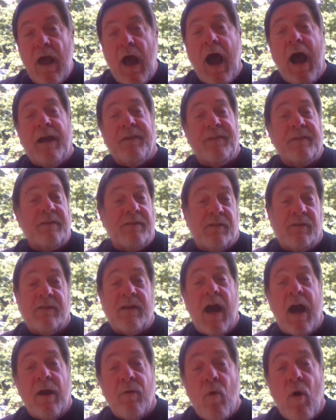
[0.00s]
Hi, this is
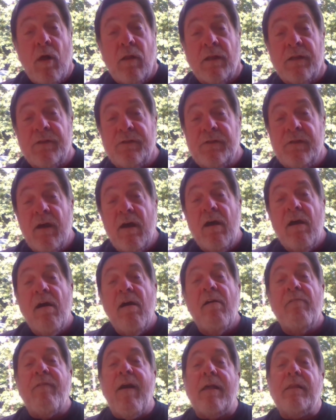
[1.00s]
Guy Wallace.
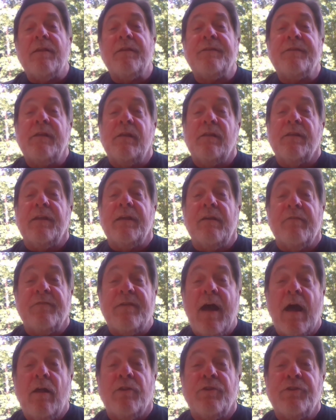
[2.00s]
Volatility of
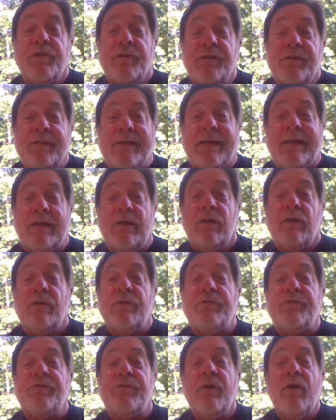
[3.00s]
knowledge and
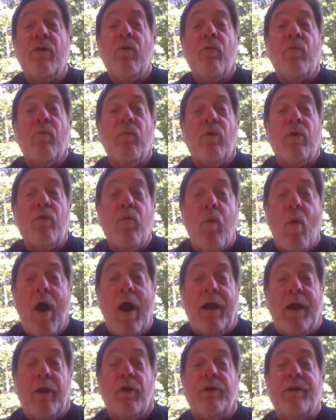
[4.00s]
skills
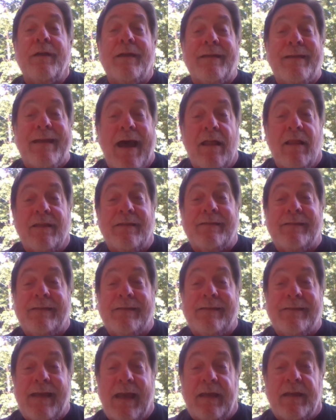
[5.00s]
required
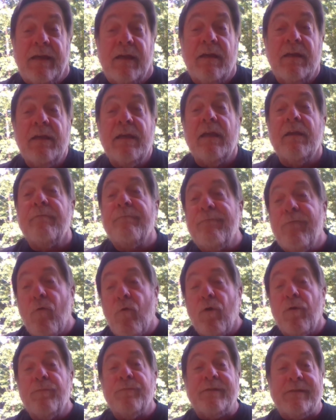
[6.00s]
analysis data
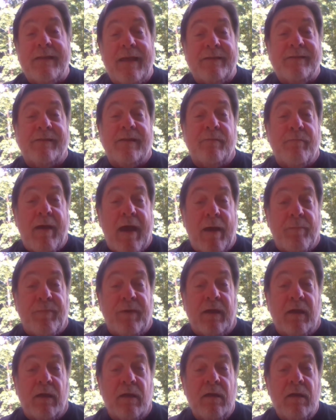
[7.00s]
informs lesson
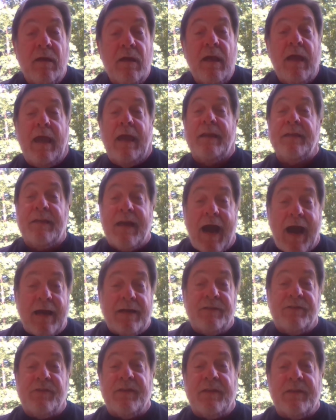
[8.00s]
mapping and
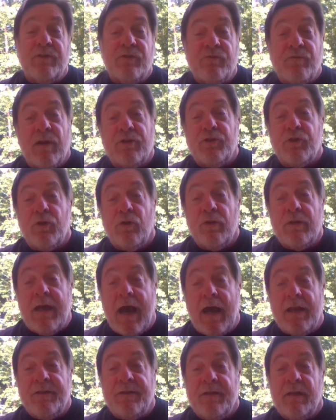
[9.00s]
guides the instructional
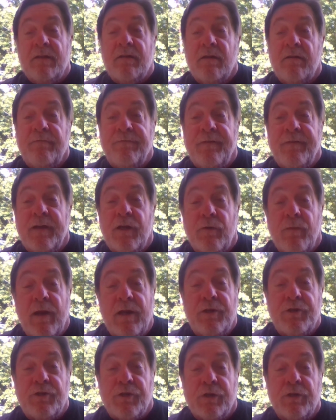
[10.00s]
content
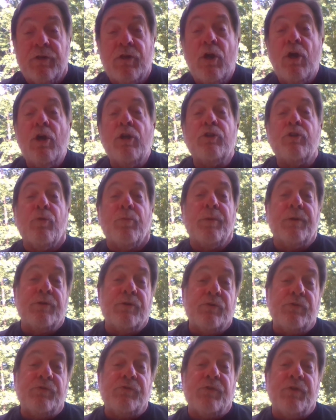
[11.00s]
configuration to
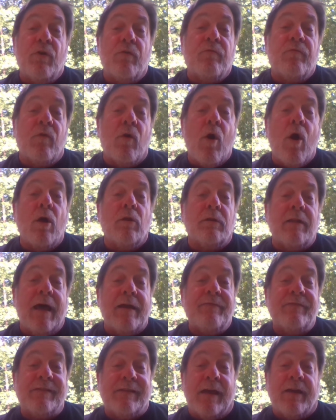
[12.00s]
reduce the overall
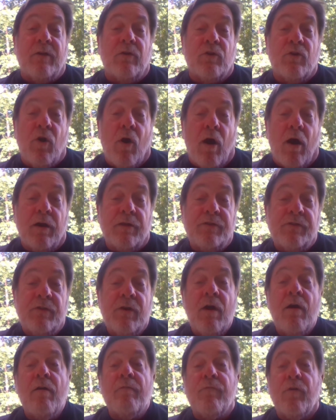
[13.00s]
lifecycle costs
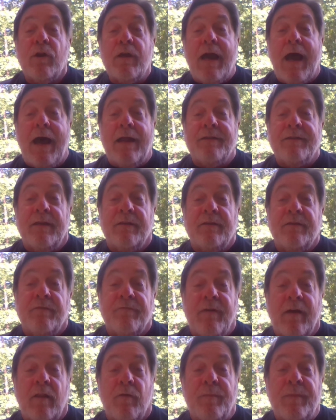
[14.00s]
for content
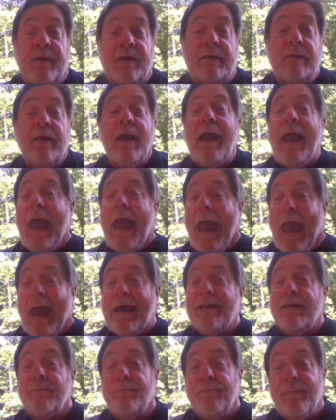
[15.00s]
development
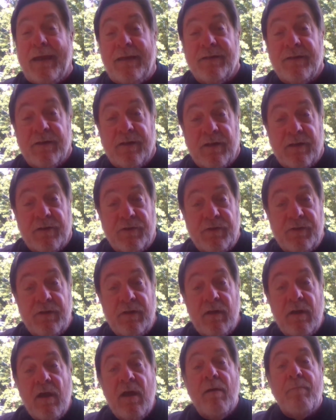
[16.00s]
and
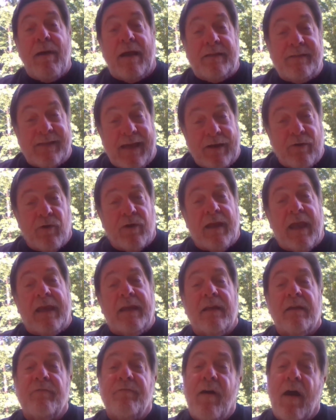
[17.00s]
maintenance by
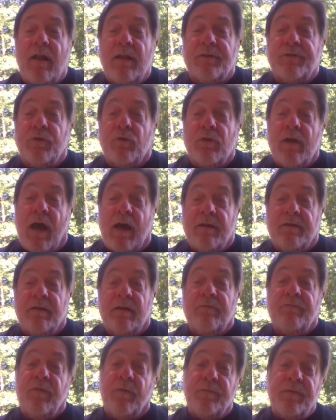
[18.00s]
segregating volatile
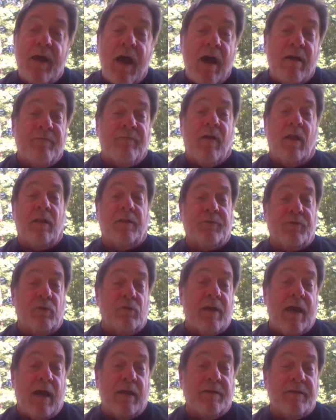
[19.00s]
content from non-volatile
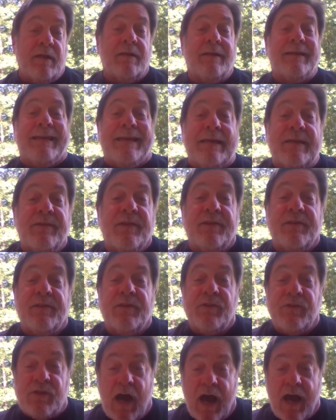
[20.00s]
content in the
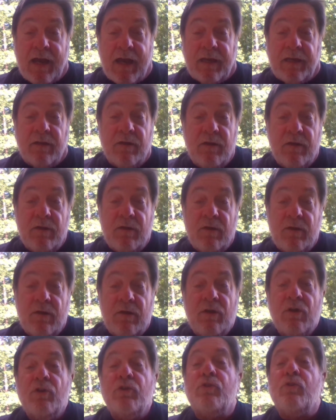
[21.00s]
design.
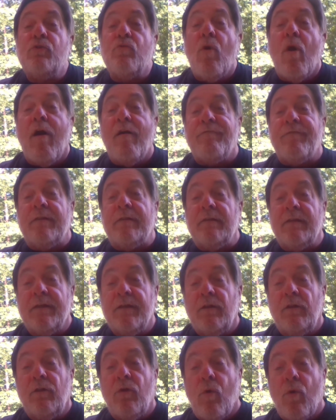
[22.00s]
Too often,
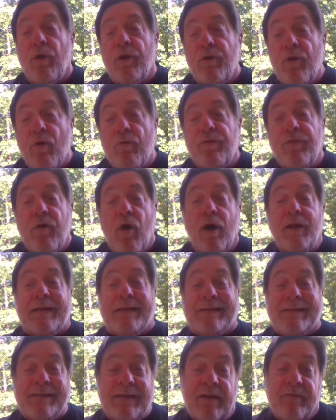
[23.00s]
little or no thought
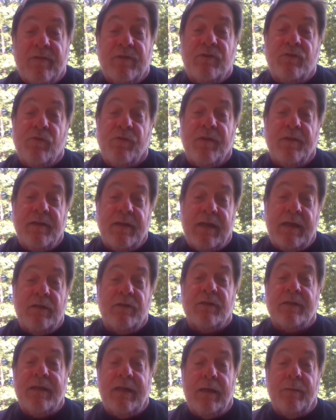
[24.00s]
is given to the
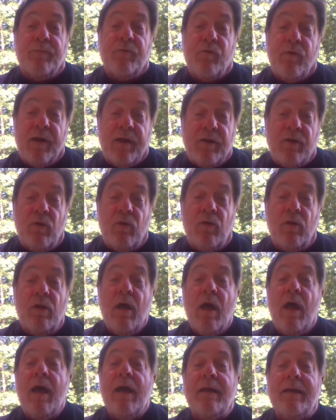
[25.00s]
need to keep critical
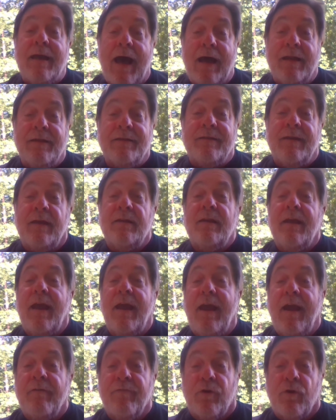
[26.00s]
content
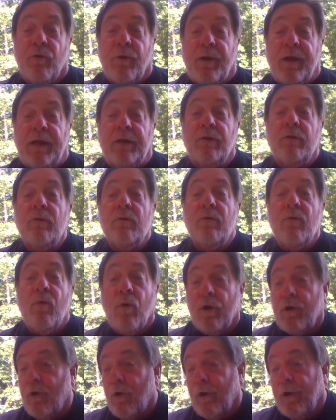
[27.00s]
evergreen
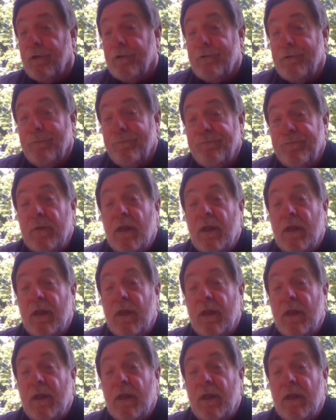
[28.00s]
or current.